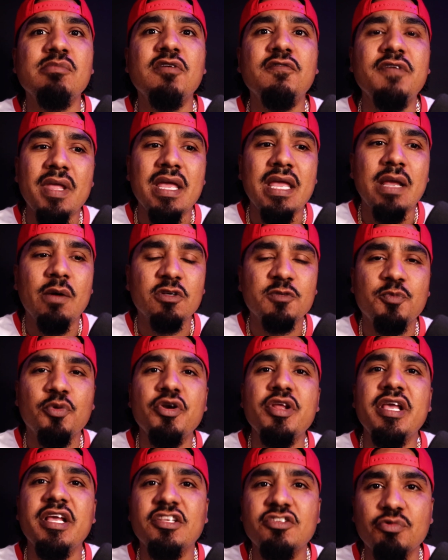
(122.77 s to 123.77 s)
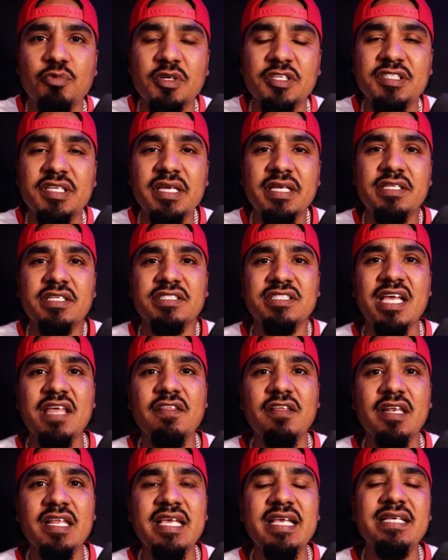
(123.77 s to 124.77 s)
of it. It was pretty interesting, to say
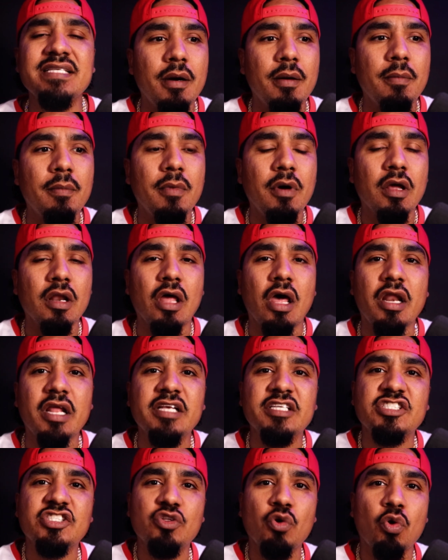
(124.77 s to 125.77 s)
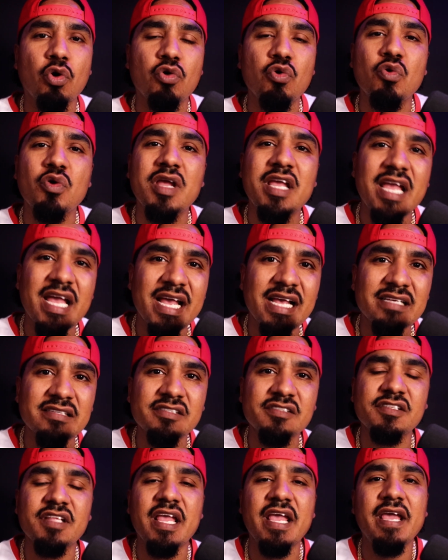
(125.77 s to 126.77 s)
the least. A lot of historical
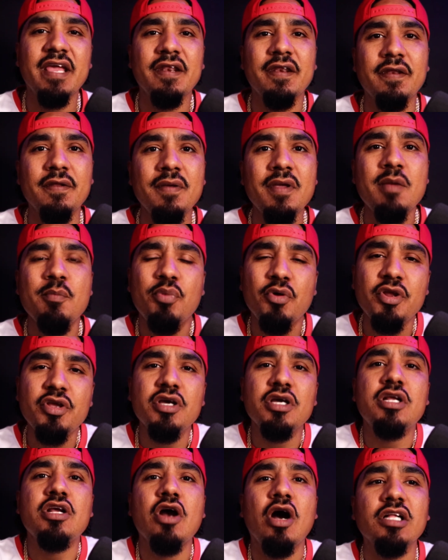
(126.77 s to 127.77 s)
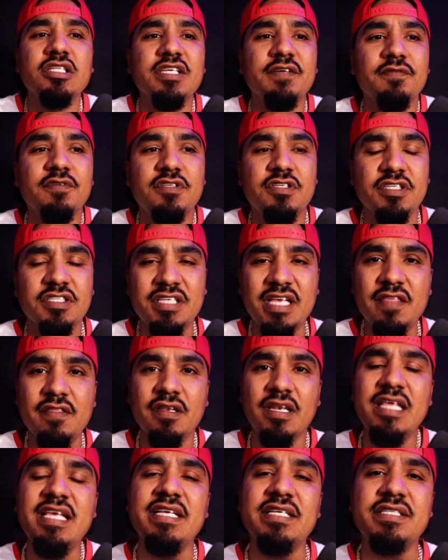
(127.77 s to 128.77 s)
guests and pretty good content, to say the
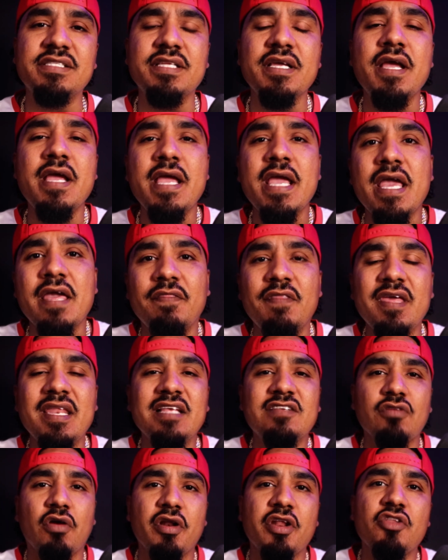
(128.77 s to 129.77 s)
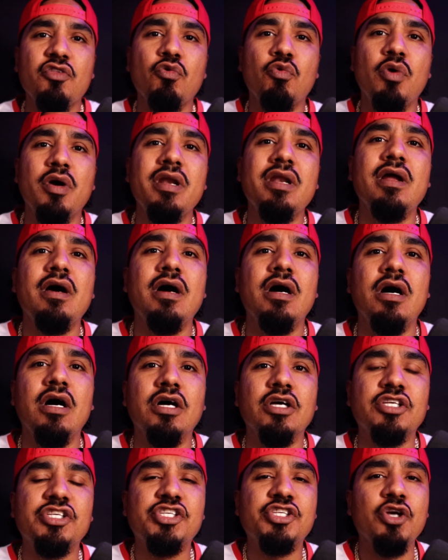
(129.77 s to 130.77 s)
least. Then he started doing
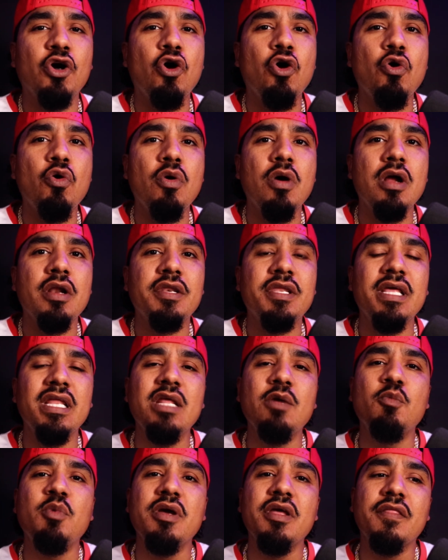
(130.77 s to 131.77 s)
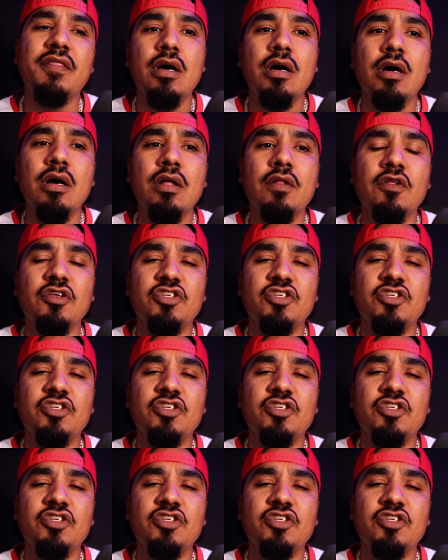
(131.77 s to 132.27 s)
a show dealing with the